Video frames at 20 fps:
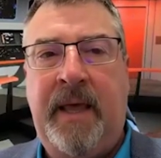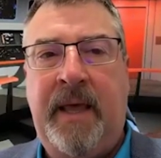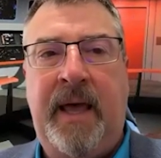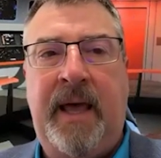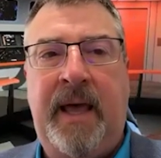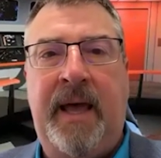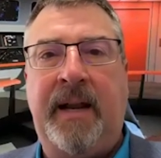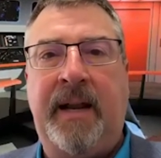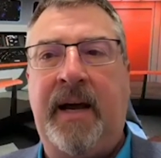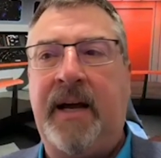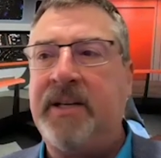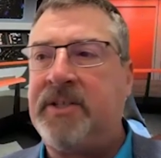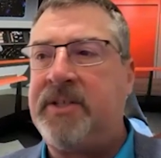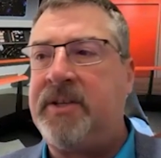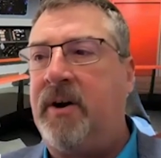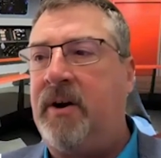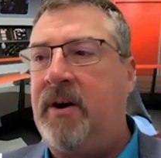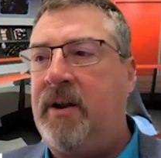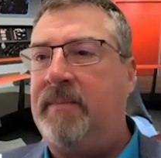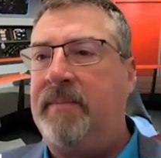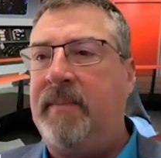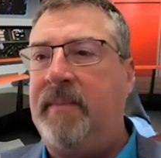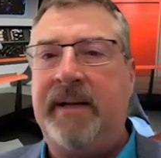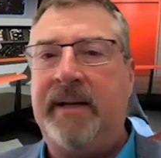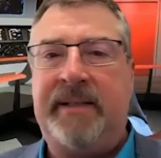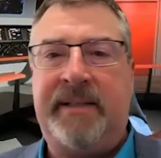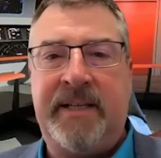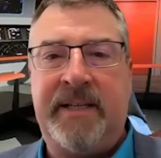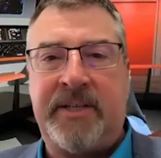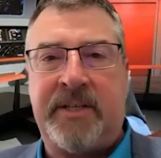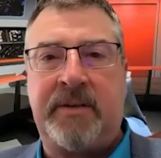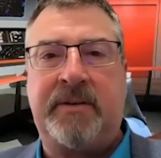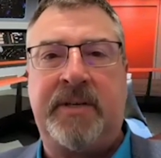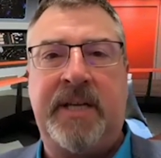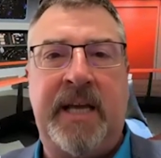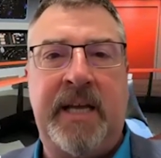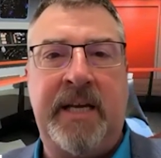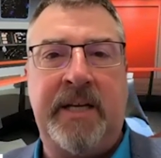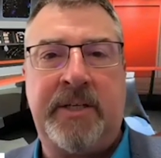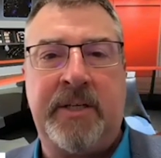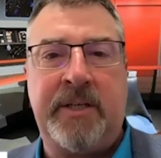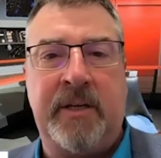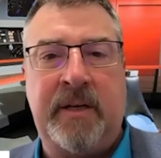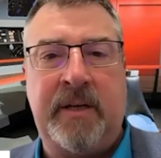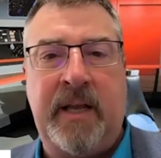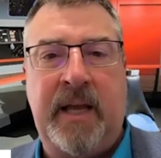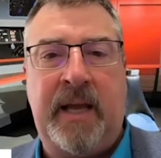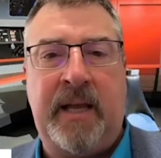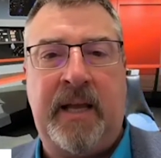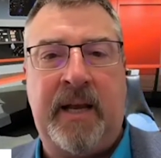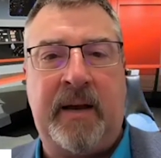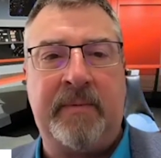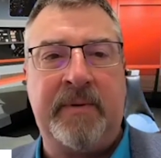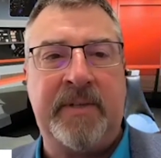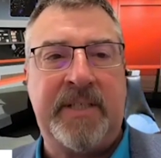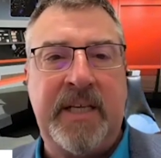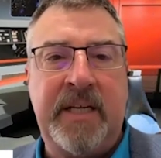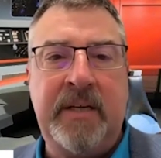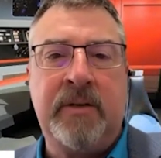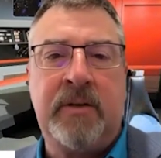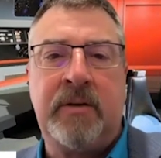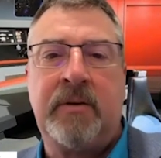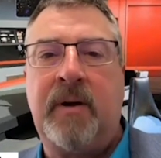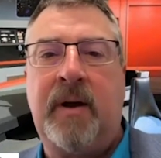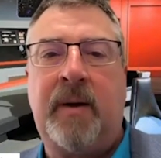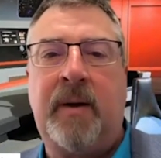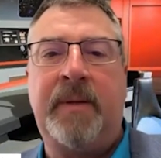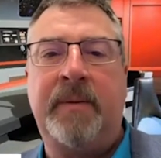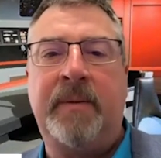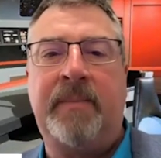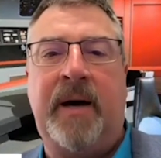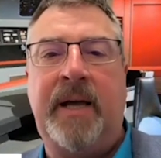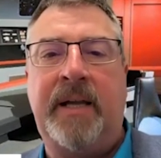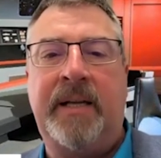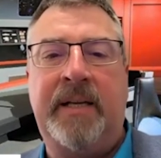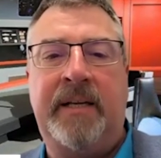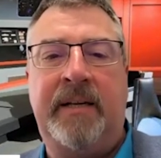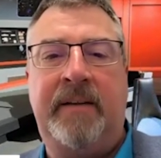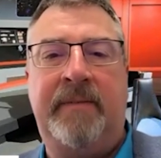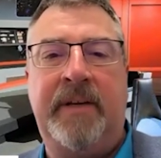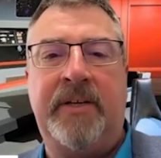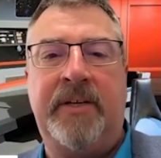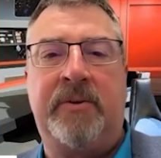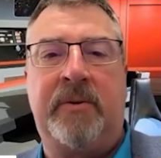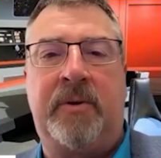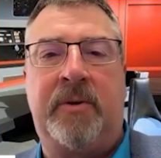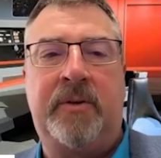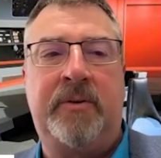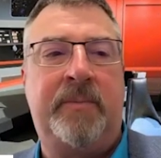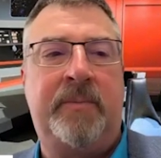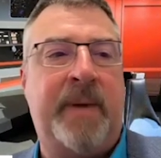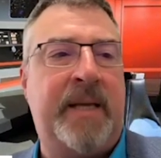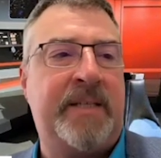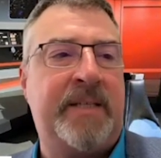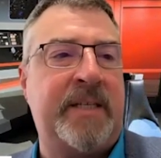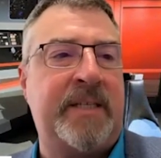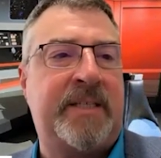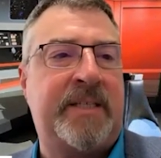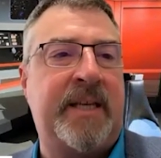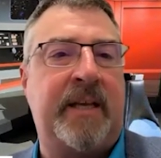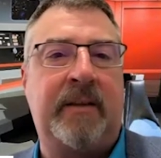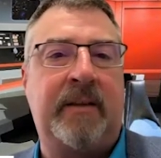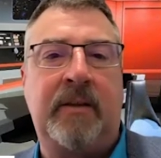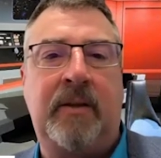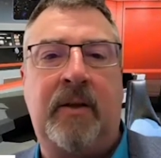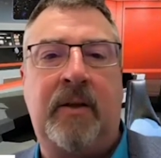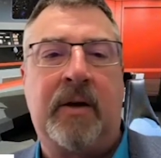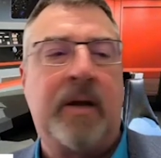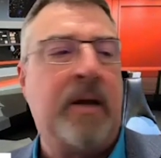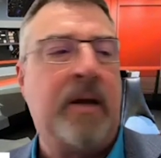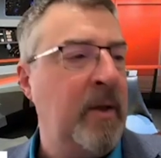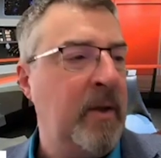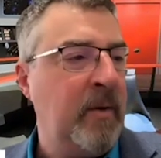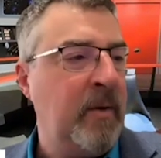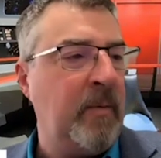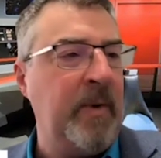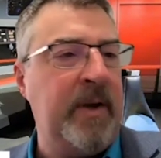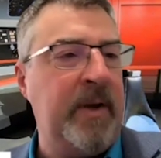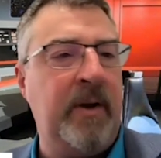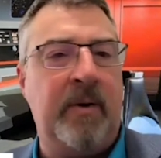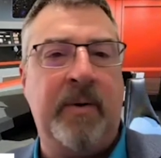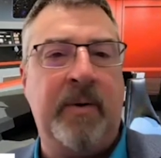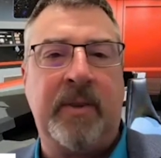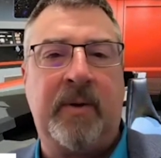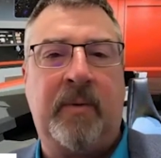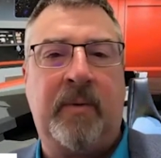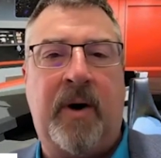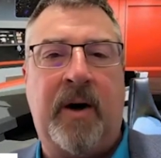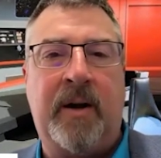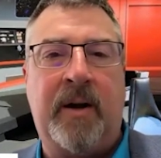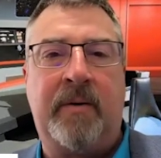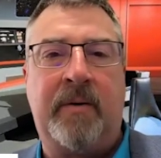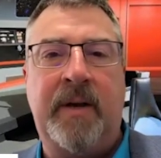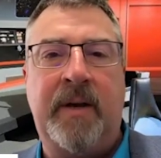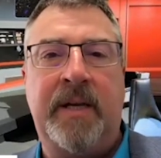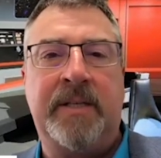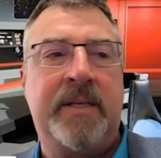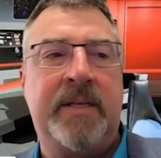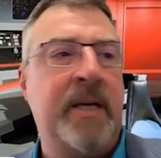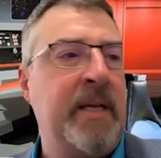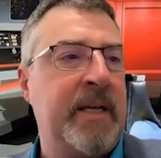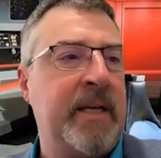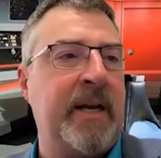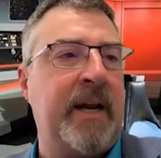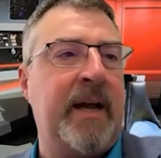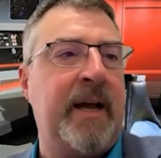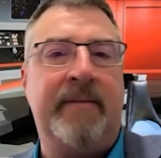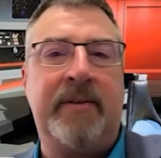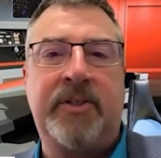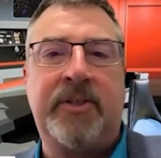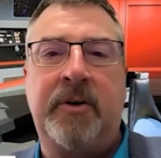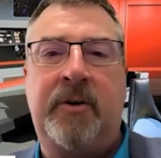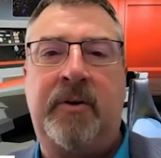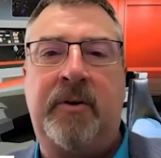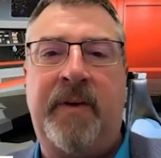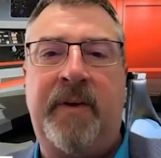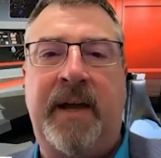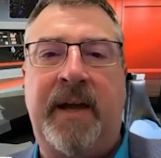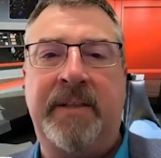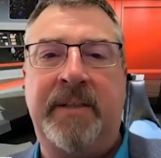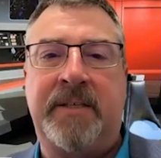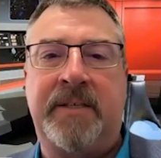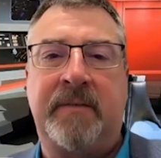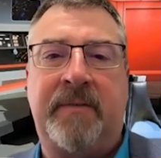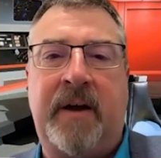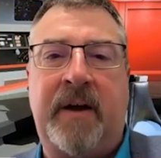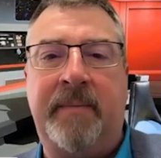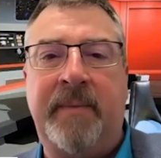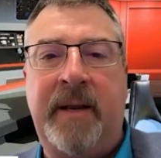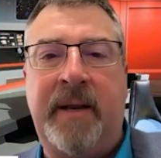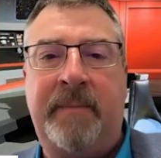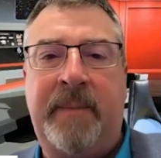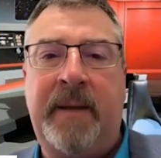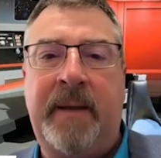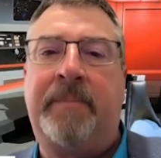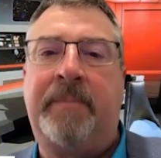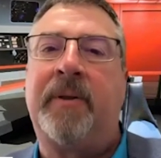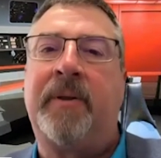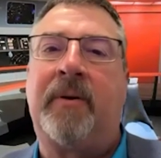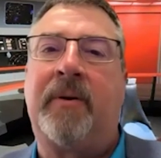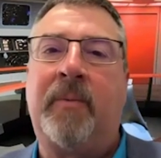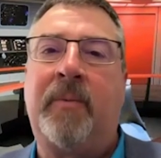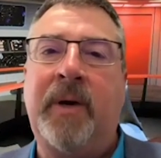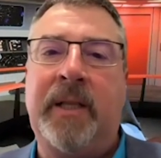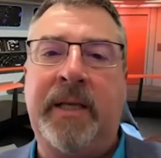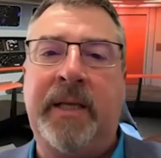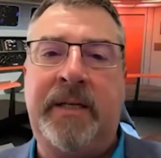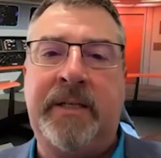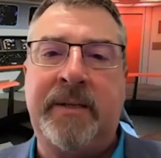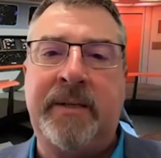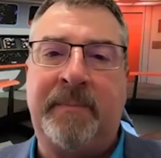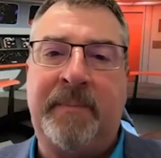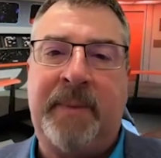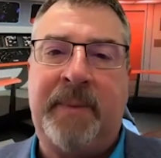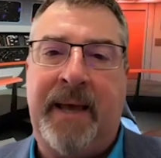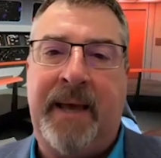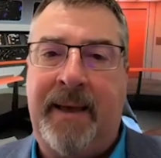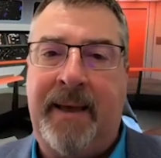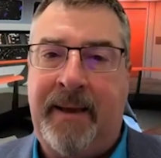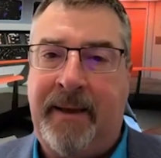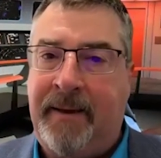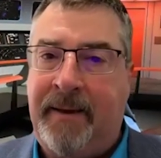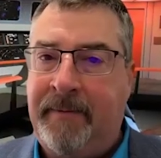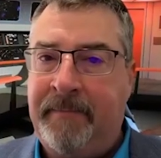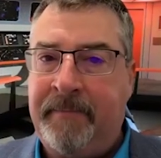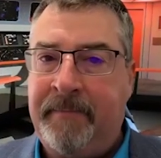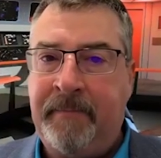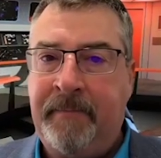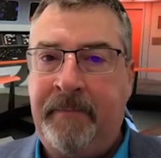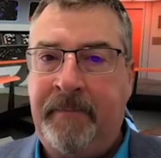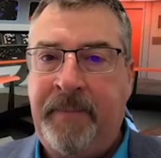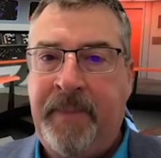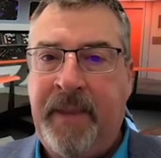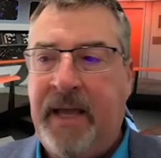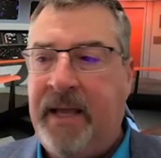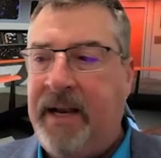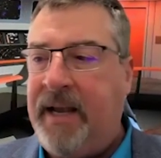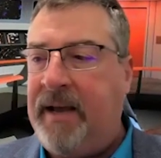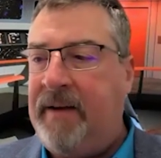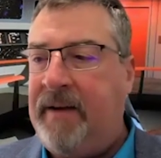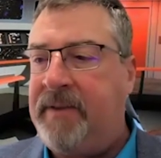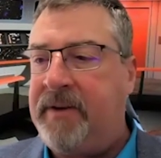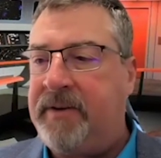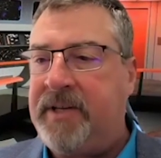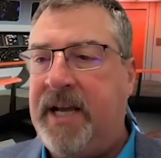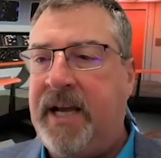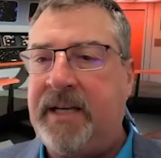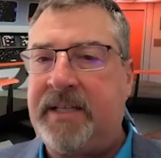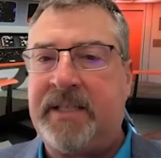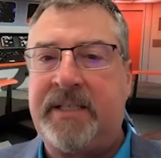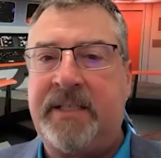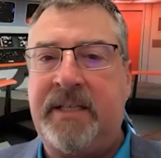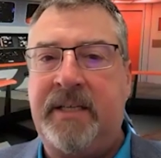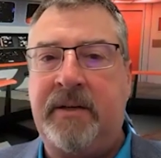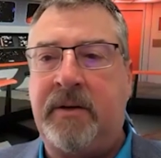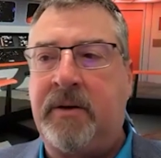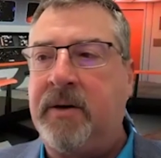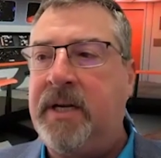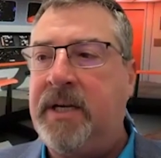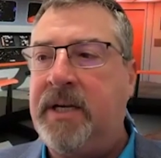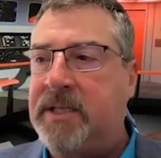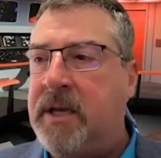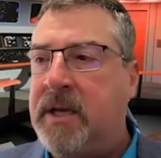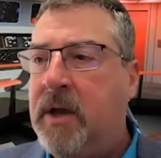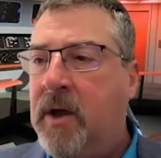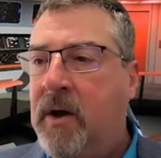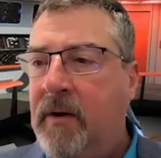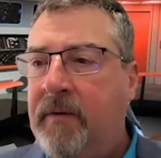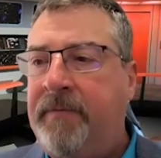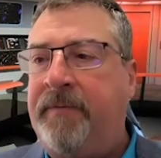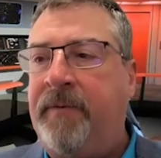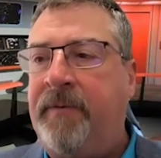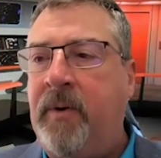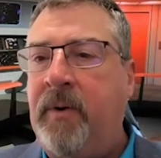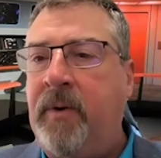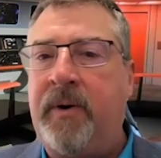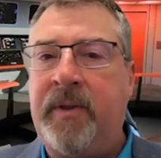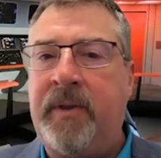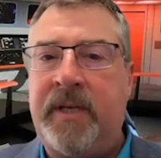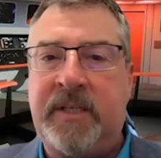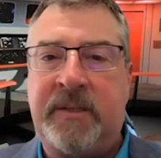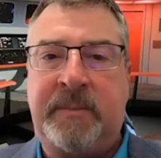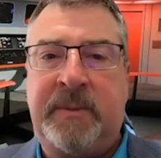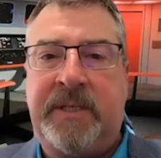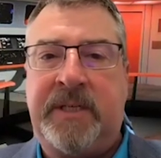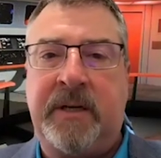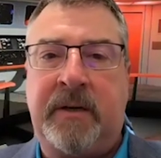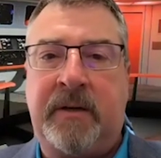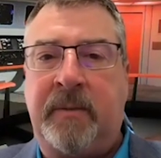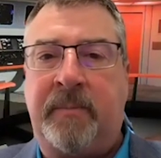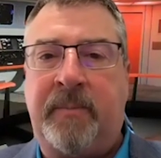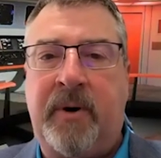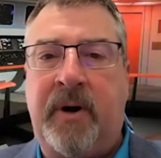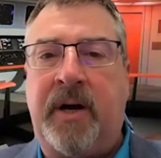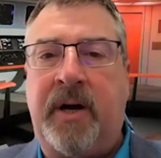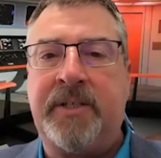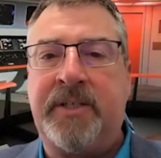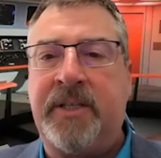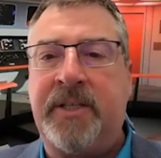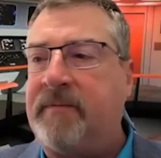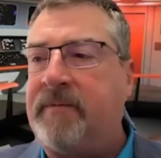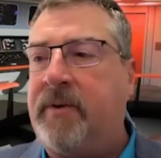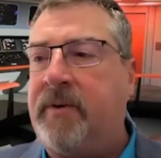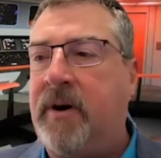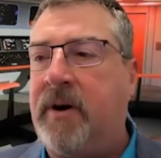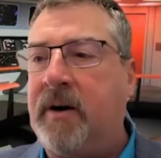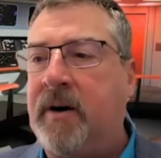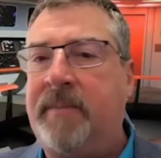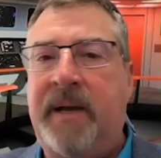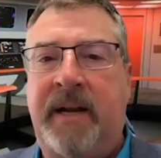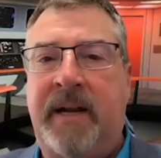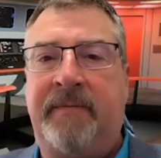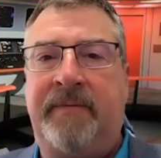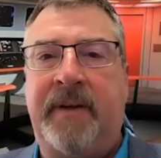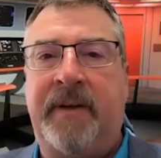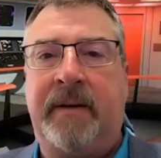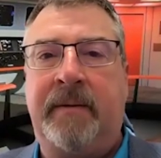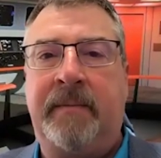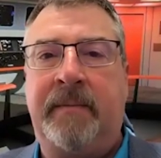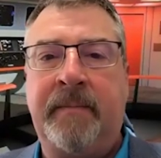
And I started my dissertation, and I was interrupted by an individual who basically said, look, we know what the water is. Can I have a show of hands of how many people are willing to pay and have their taxes increase for this particular project for our benefit?